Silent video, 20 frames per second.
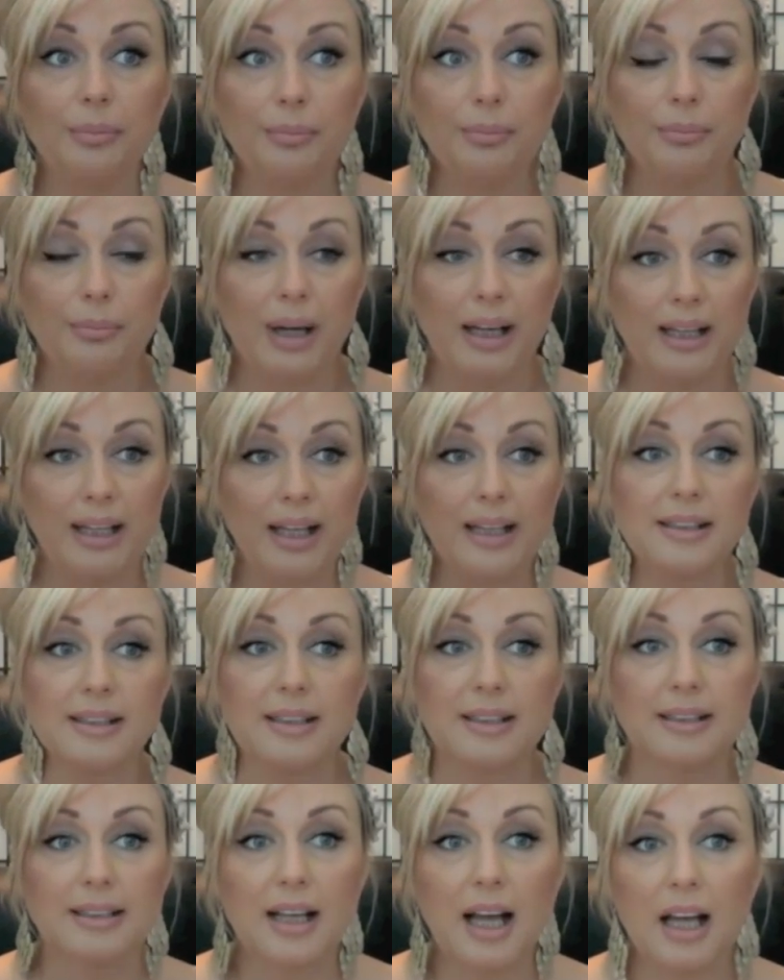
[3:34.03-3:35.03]
my
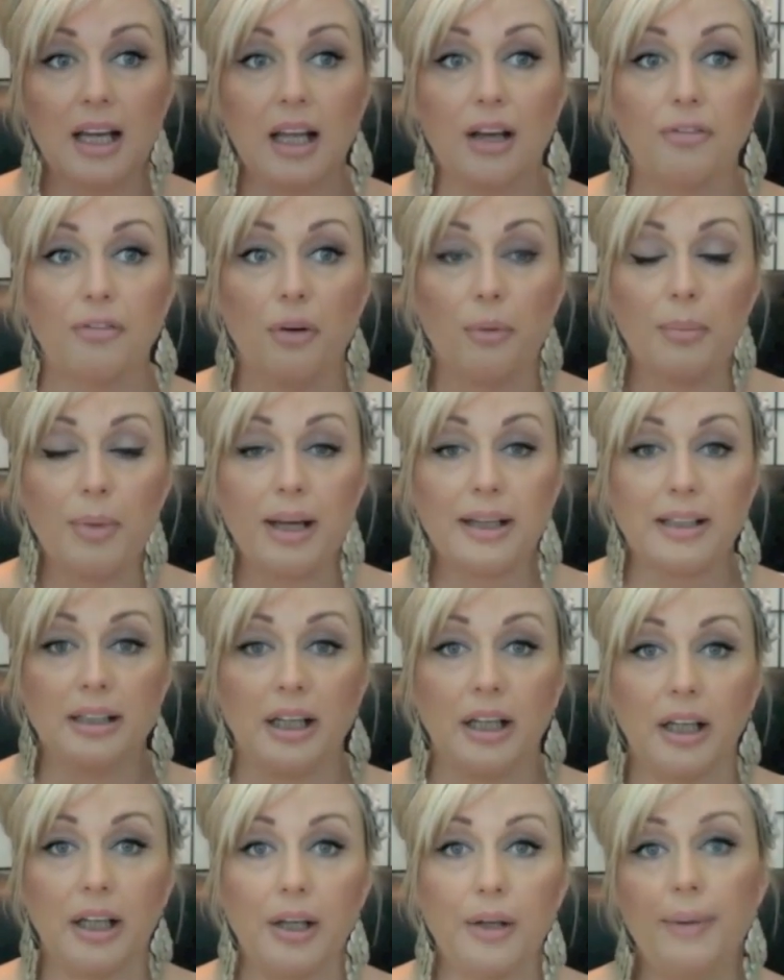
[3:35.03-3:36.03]
latest colour for my
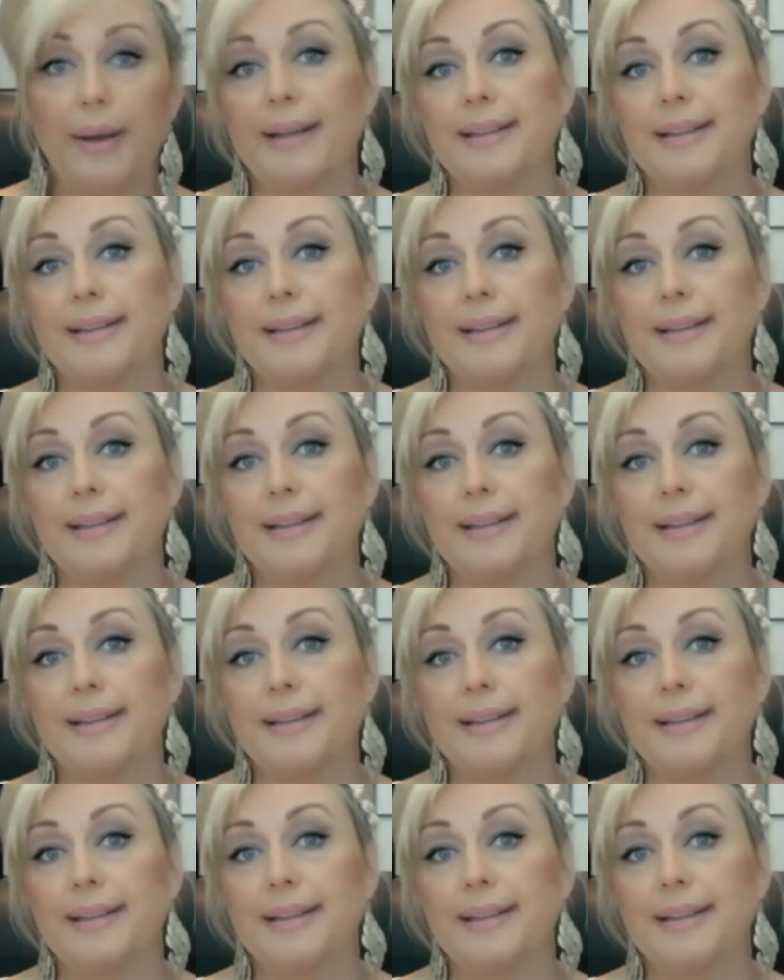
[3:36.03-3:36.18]
uh,